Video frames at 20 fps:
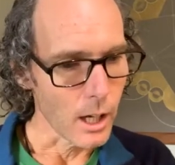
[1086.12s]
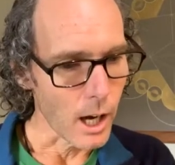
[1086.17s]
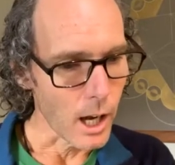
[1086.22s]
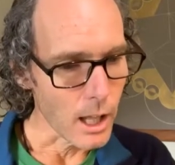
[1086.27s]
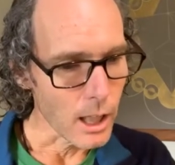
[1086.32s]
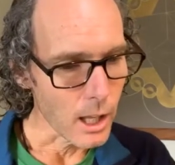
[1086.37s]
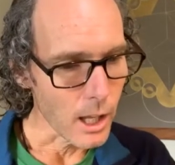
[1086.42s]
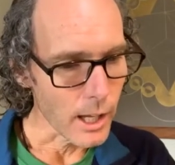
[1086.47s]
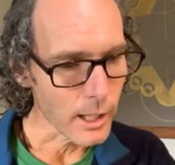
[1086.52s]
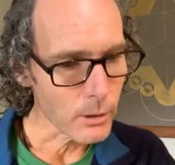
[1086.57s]
I
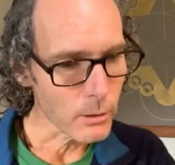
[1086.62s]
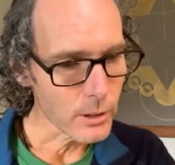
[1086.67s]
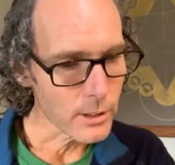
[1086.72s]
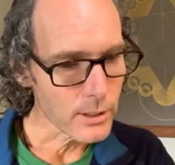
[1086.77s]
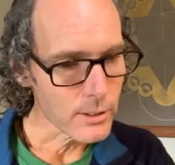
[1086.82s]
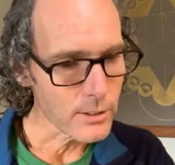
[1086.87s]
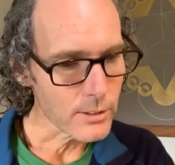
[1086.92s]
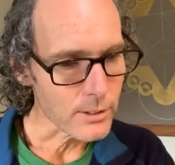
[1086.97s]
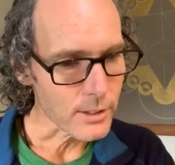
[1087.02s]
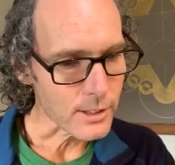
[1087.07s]
like what
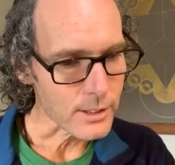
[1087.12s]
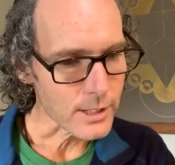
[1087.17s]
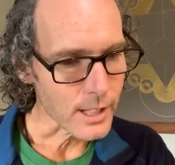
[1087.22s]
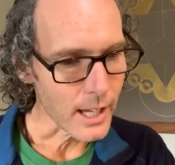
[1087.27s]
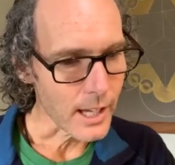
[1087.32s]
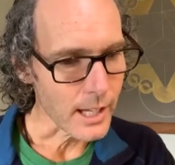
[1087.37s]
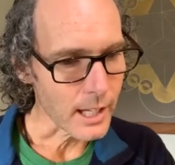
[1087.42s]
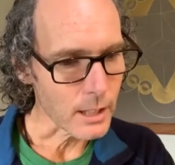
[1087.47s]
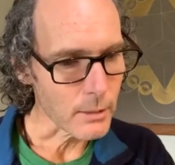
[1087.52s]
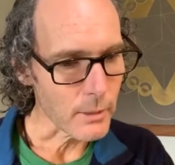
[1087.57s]
you are
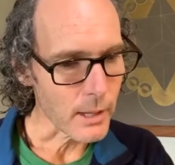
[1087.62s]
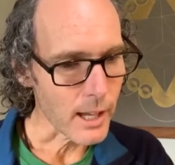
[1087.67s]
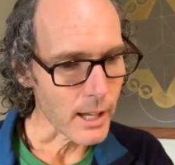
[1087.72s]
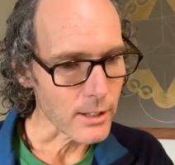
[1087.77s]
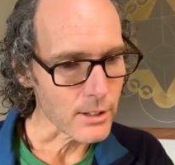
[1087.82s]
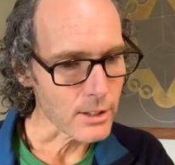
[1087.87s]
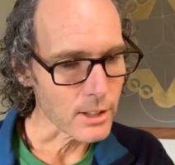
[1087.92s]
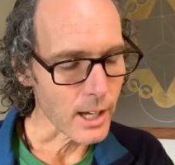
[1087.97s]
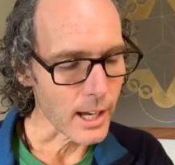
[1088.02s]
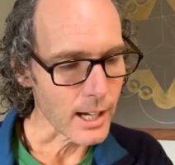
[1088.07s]
saying
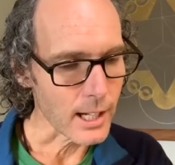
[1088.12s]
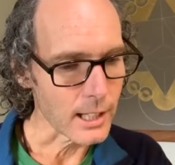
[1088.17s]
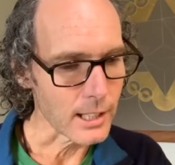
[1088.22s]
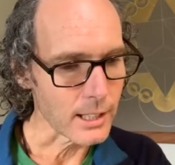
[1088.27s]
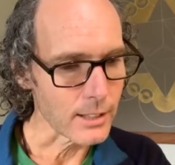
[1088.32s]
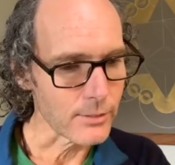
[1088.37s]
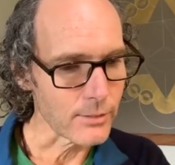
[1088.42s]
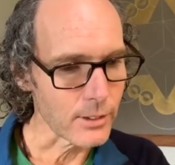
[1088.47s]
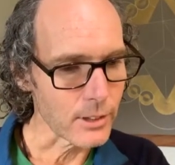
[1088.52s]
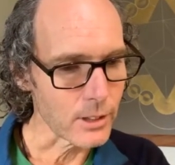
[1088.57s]
about
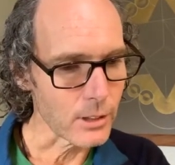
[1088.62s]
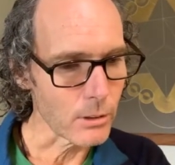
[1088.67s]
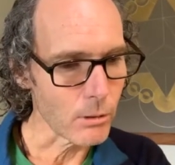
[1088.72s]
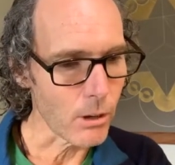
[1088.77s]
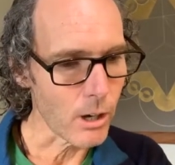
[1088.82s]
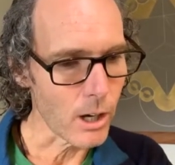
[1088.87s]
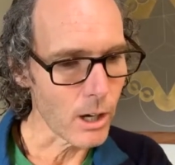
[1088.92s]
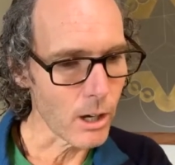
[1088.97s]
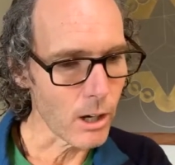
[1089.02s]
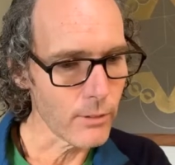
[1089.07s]
channeling for you.
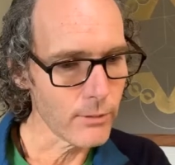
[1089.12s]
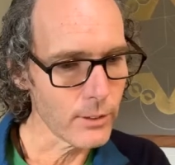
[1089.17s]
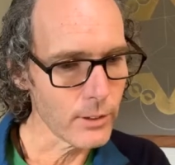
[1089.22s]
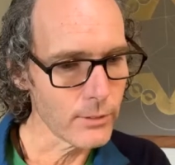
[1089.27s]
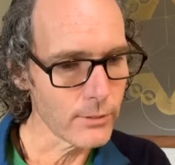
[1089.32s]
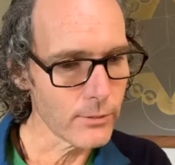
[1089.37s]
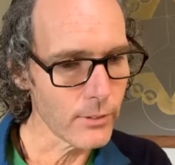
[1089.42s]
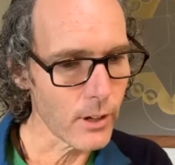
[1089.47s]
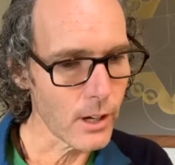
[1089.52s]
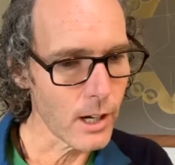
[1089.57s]
I often
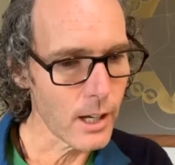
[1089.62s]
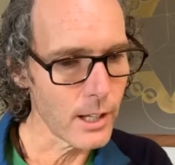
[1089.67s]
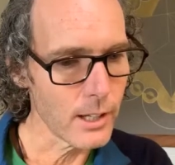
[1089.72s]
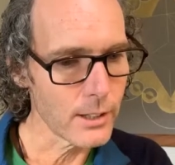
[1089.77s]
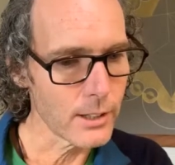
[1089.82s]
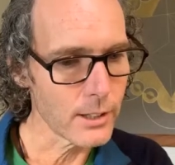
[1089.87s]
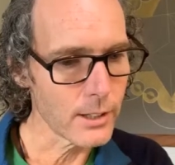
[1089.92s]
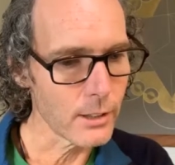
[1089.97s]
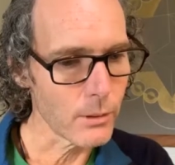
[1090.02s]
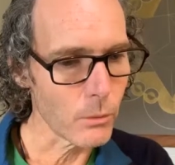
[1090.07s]

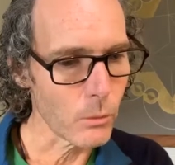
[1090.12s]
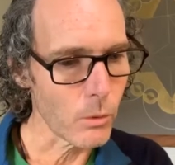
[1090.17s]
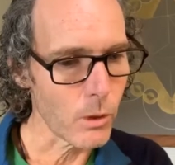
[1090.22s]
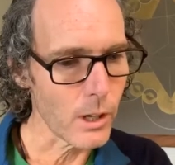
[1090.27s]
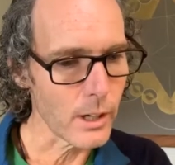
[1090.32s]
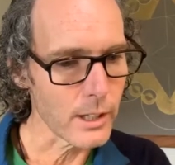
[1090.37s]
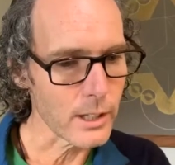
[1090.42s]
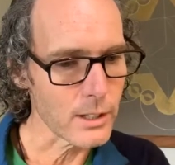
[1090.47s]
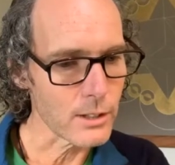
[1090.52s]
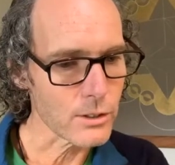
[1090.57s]
find
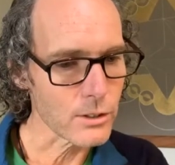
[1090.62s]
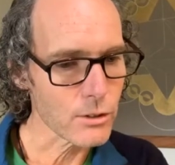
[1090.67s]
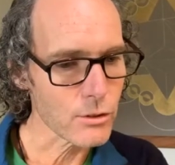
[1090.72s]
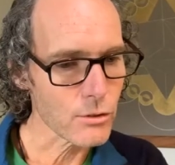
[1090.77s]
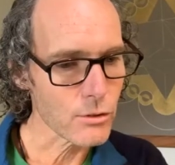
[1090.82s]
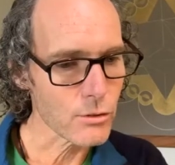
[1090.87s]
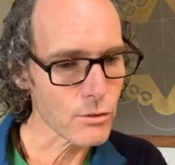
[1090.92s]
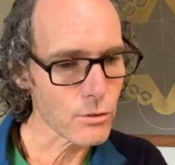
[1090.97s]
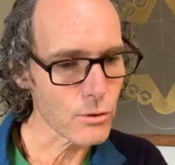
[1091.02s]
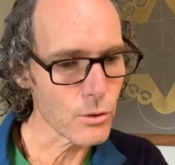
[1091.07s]
what is
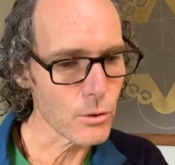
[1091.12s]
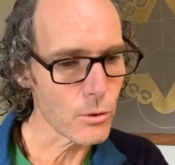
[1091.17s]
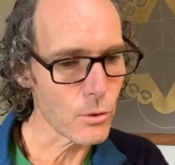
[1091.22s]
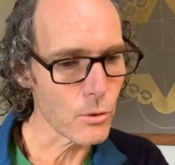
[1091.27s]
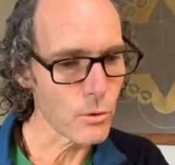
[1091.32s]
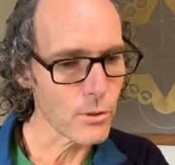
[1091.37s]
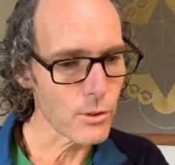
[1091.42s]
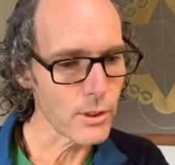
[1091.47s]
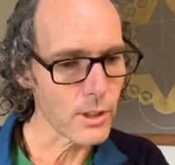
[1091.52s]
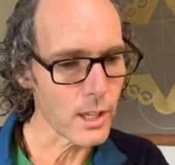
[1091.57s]

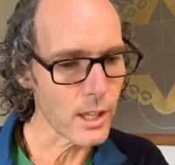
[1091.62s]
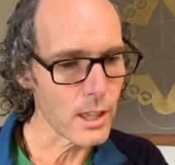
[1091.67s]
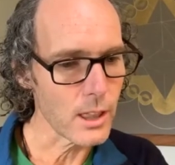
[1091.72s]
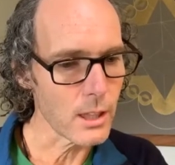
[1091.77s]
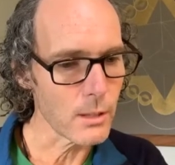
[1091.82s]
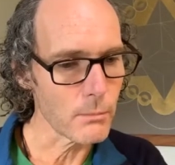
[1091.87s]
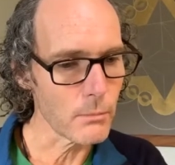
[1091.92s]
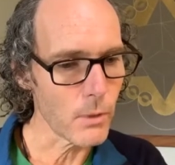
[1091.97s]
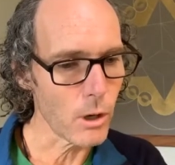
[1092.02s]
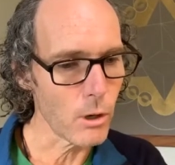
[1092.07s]
truth in
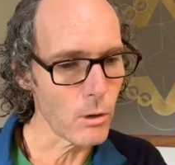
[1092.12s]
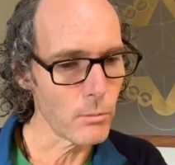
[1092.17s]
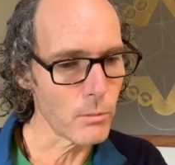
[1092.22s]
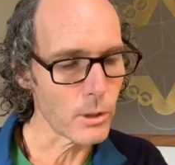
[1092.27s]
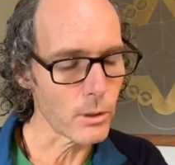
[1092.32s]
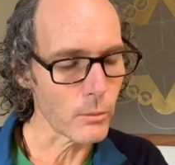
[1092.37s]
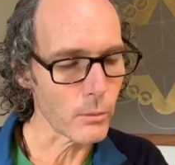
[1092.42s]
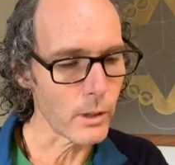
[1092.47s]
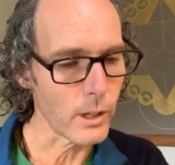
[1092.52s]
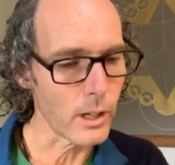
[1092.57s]
the
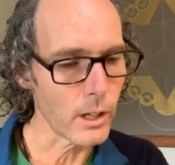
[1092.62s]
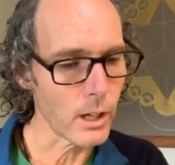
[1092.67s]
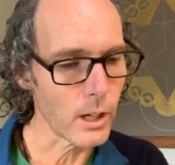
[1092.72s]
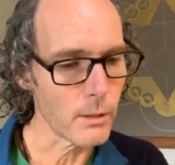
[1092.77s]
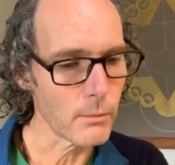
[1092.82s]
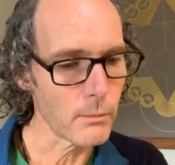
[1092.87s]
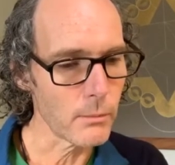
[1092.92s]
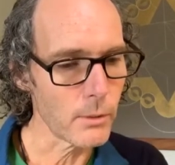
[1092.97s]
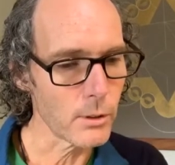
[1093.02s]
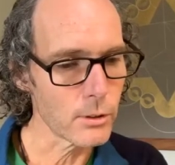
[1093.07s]
moment when
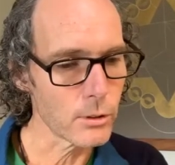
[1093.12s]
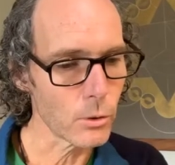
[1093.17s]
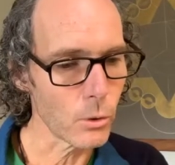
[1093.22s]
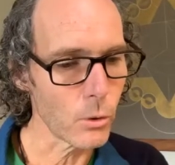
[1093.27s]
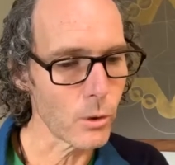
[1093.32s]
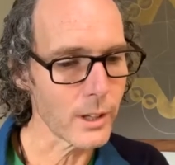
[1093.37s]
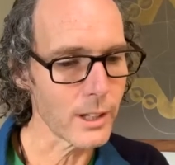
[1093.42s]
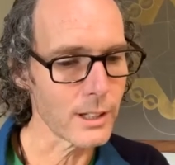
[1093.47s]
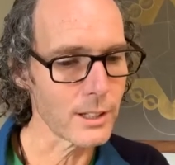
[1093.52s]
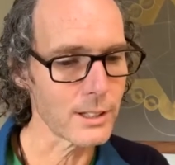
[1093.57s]
I'm
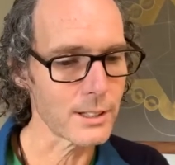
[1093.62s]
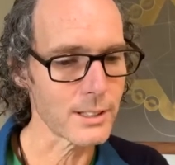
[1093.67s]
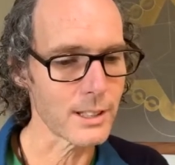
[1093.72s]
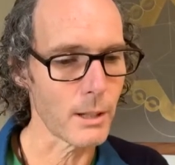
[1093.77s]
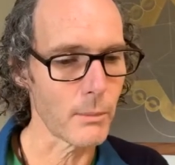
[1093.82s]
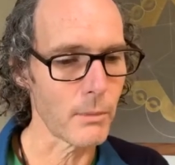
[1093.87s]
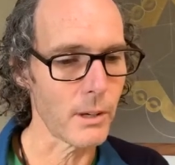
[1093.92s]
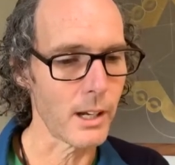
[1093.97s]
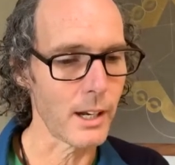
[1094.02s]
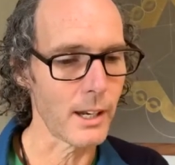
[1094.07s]
talking to
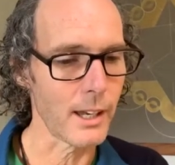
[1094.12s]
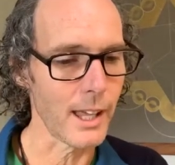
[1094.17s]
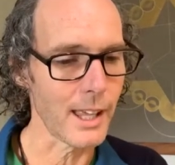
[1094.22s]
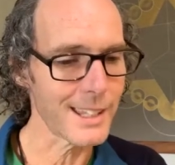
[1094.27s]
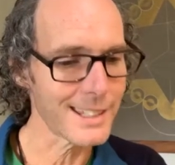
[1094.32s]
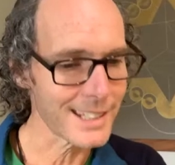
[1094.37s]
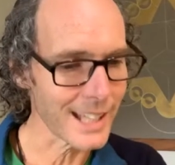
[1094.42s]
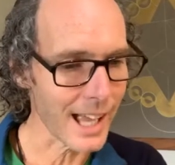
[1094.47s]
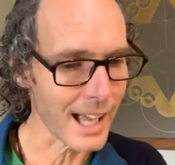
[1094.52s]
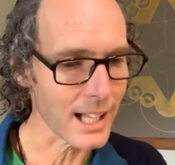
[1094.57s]
someone.
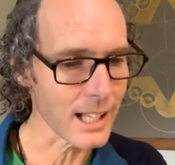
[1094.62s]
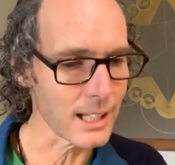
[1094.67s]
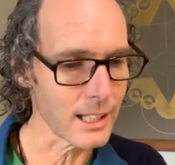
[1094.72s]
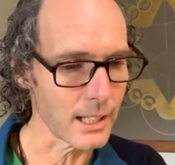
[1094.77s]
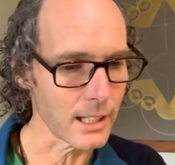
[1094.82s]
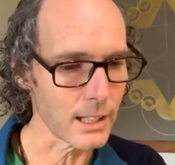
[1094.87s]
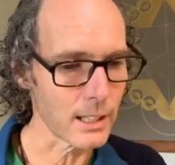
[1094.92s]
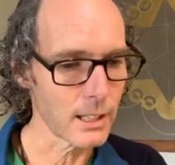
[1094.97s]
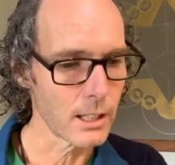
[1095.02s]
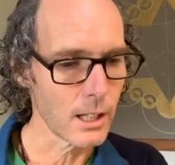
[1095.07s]

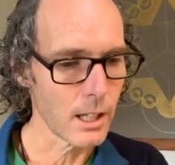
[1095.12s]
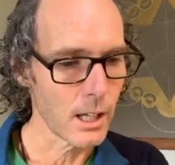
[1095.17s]
Exactly.